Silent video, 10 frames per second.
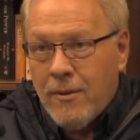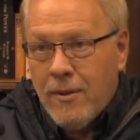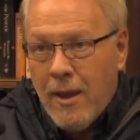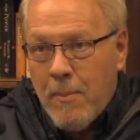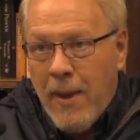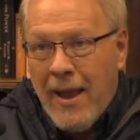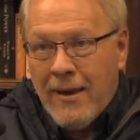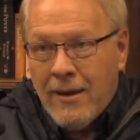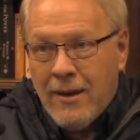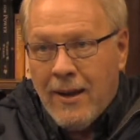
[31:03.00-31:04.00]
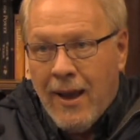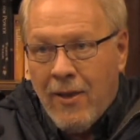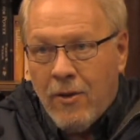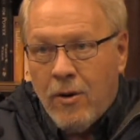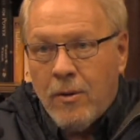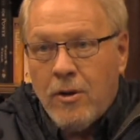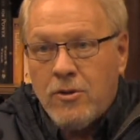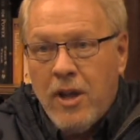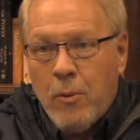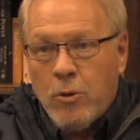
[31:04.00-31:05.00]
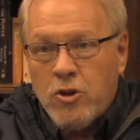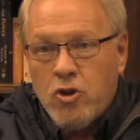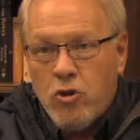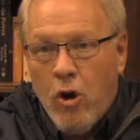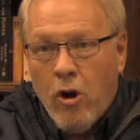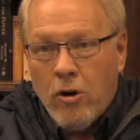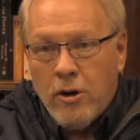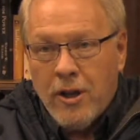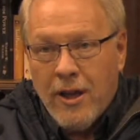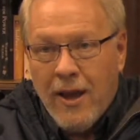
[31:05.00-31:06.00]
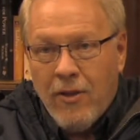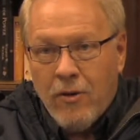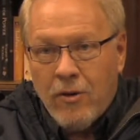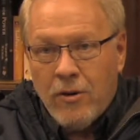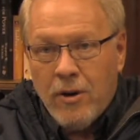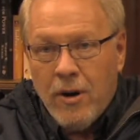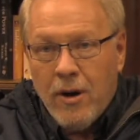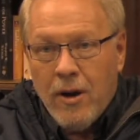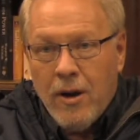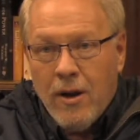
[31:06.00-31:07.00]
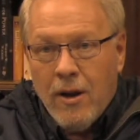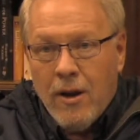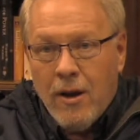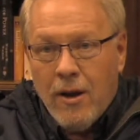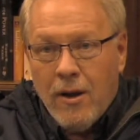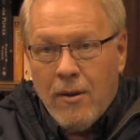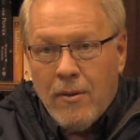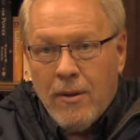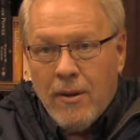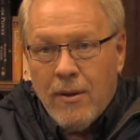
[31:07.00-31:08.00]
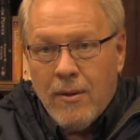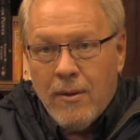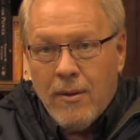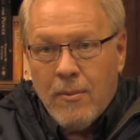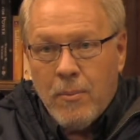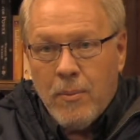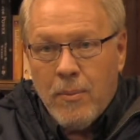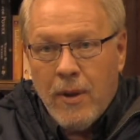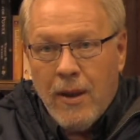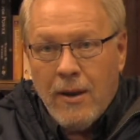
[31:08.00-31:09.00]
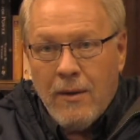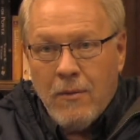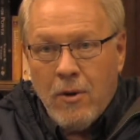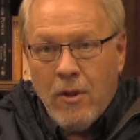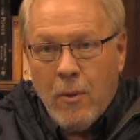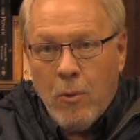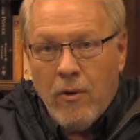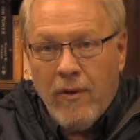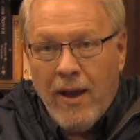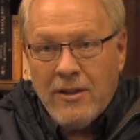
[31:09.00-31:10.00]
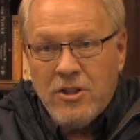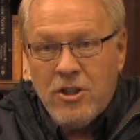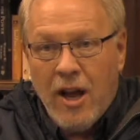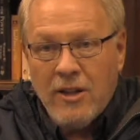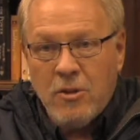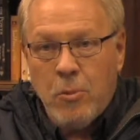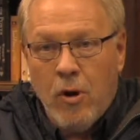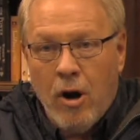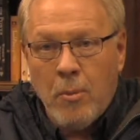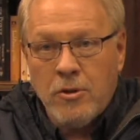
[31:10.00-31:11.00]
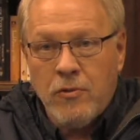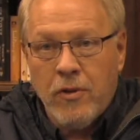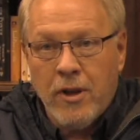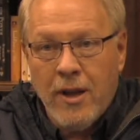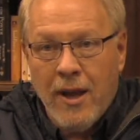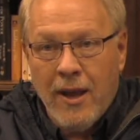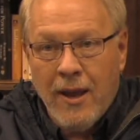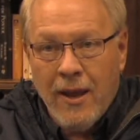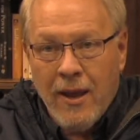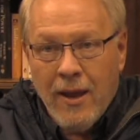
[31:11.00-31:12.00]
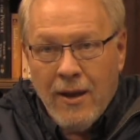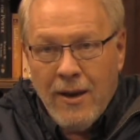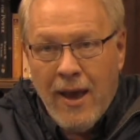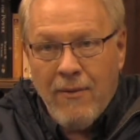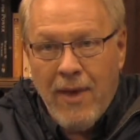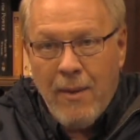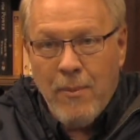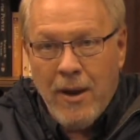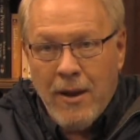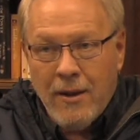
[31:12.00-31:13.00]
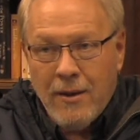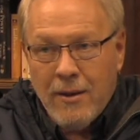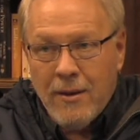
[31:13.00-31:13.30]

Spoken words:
They banded together because they were stronger together, and even though they would have had sizable armies for the day, to have that many